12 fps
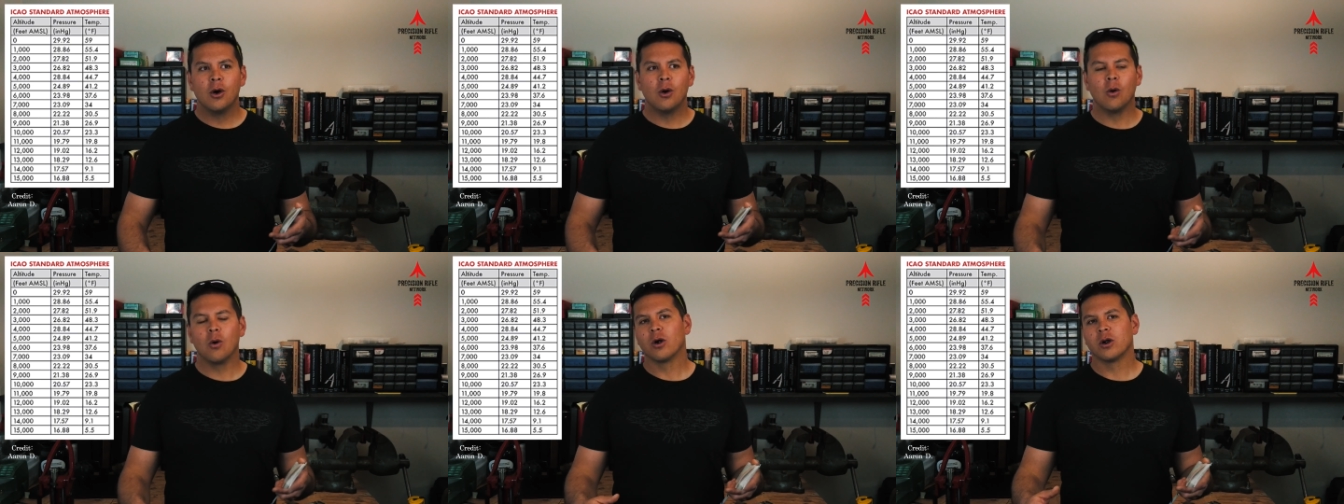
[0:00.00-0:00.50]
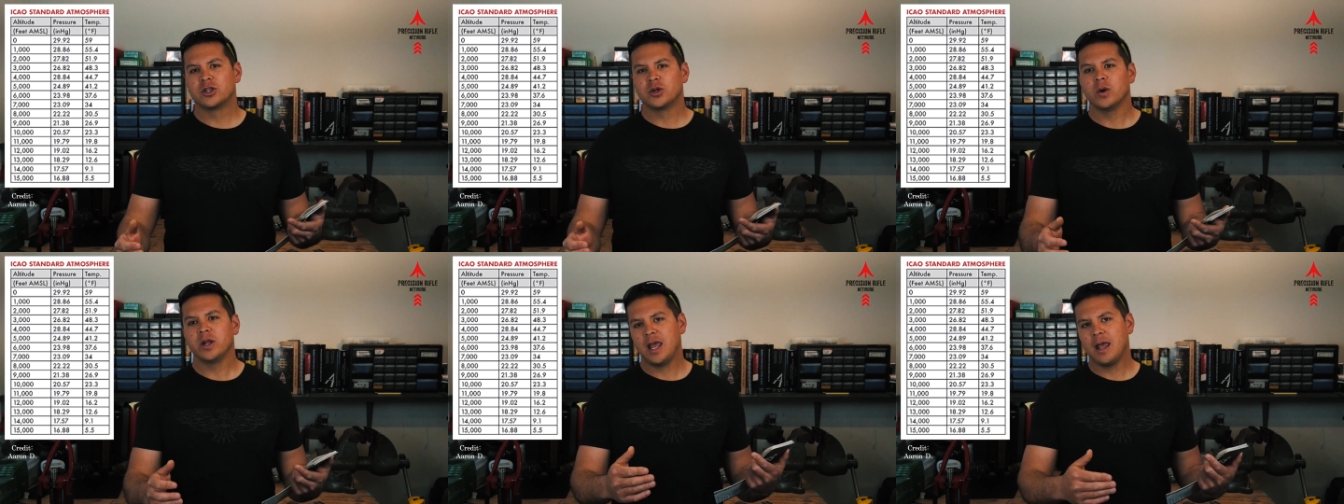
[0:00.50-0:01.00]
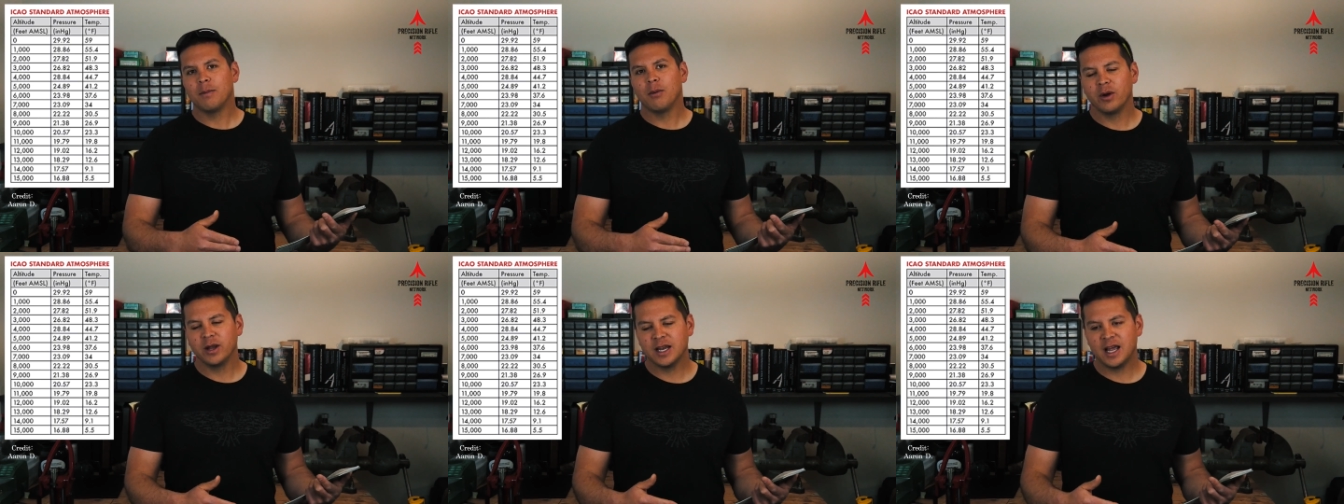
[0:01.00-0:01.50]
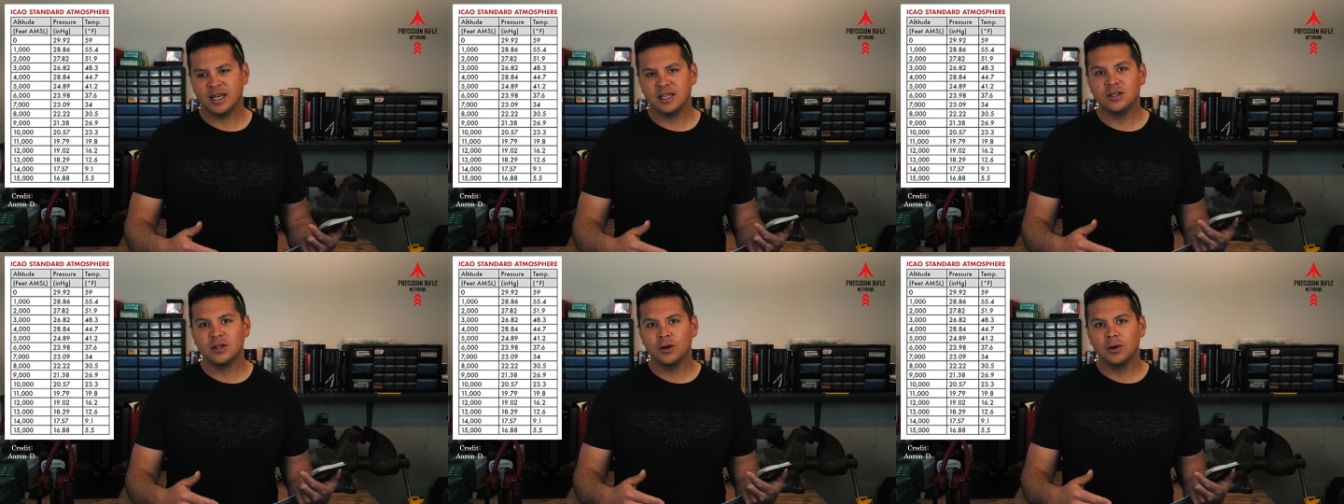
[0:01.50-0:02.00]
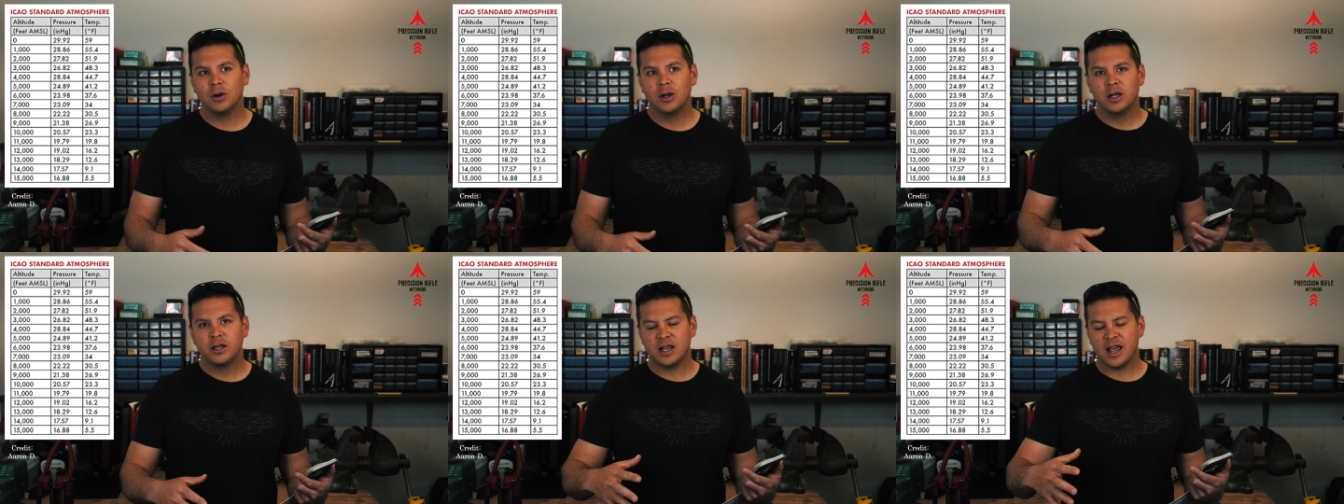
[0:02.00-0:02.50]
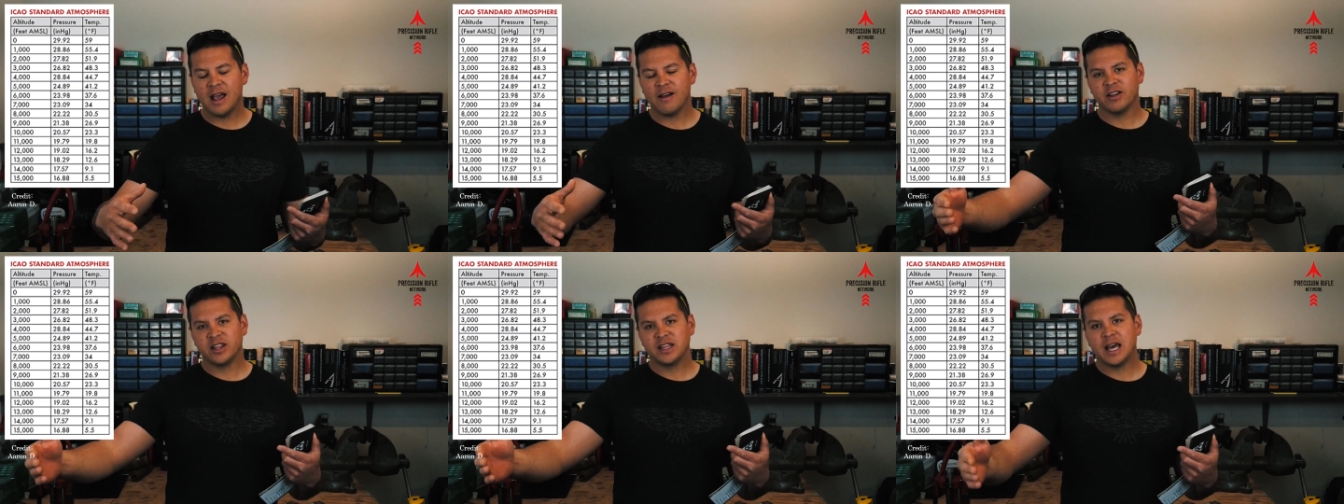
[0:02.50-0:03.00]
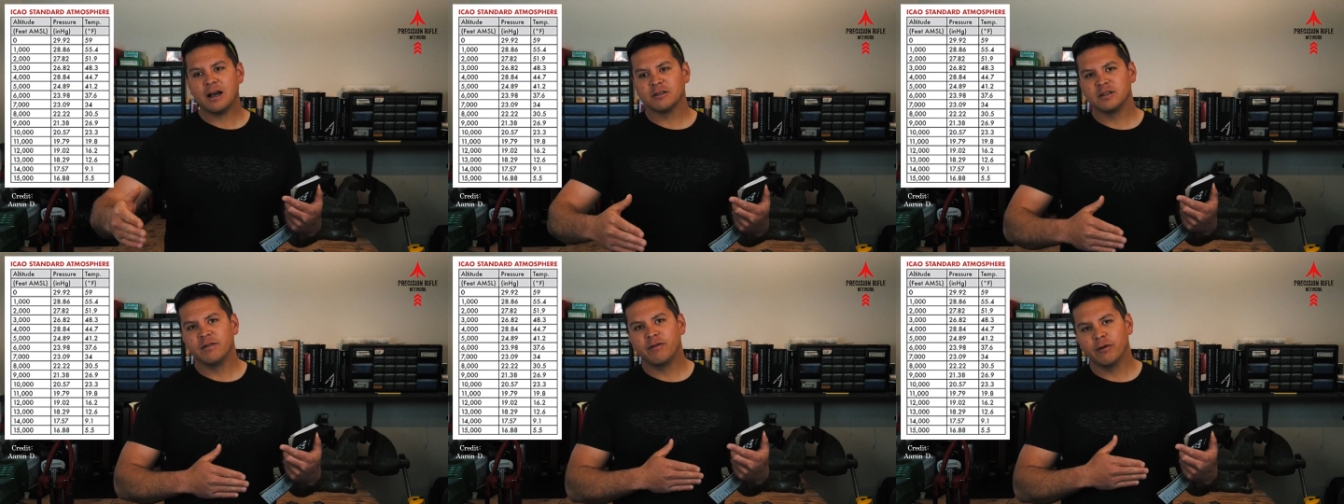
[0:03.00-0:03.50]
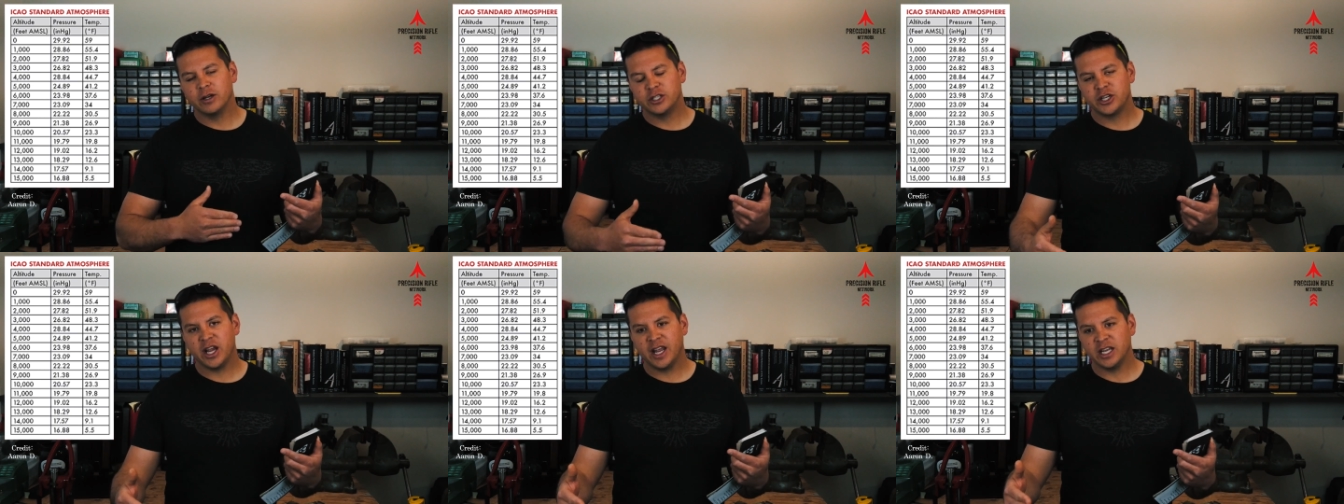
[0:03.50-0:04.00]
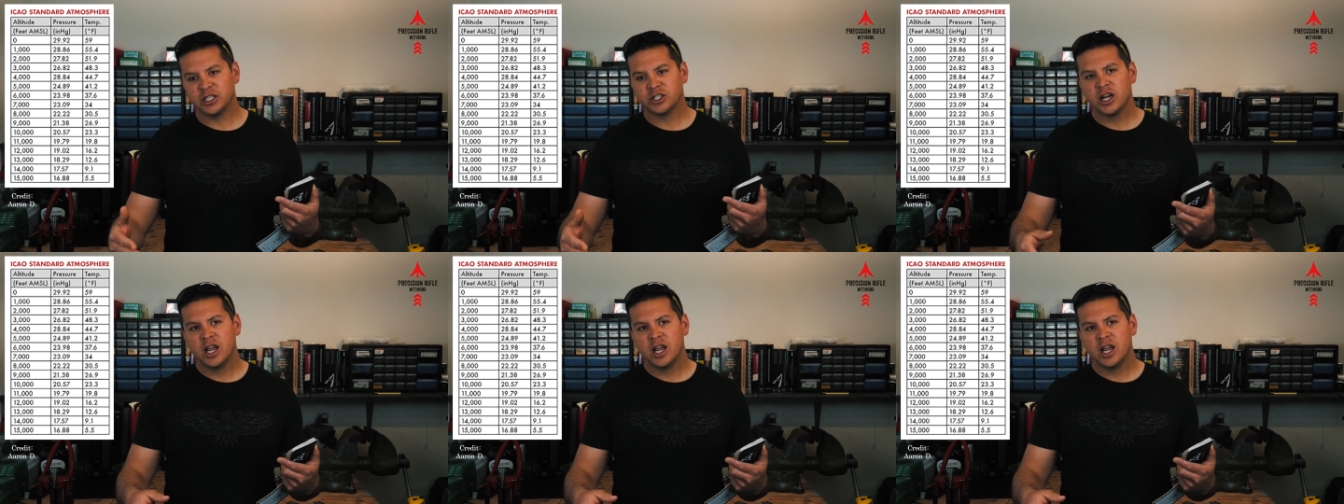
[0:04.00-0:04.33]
or 28.92 to have 1,000 foot change.